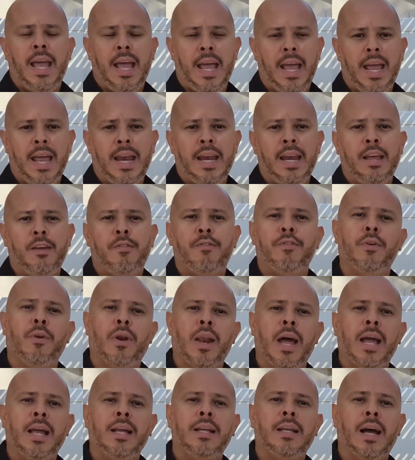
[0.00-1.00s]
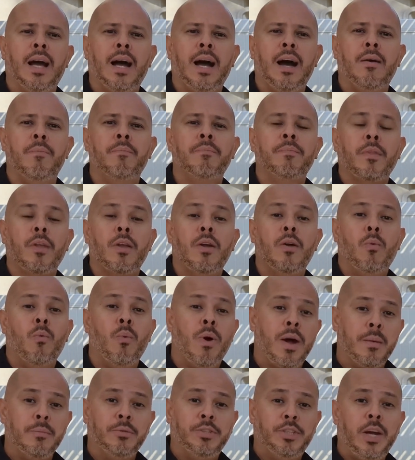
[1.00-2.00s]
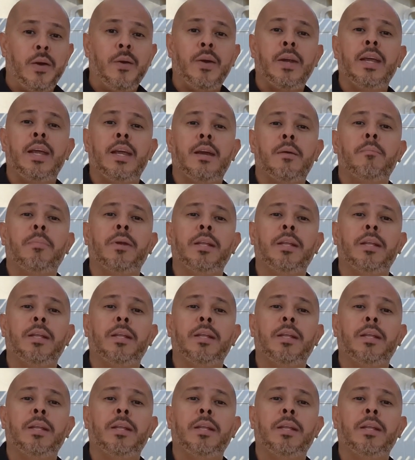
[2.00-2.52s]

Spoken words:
And if you like what I'm sharing here,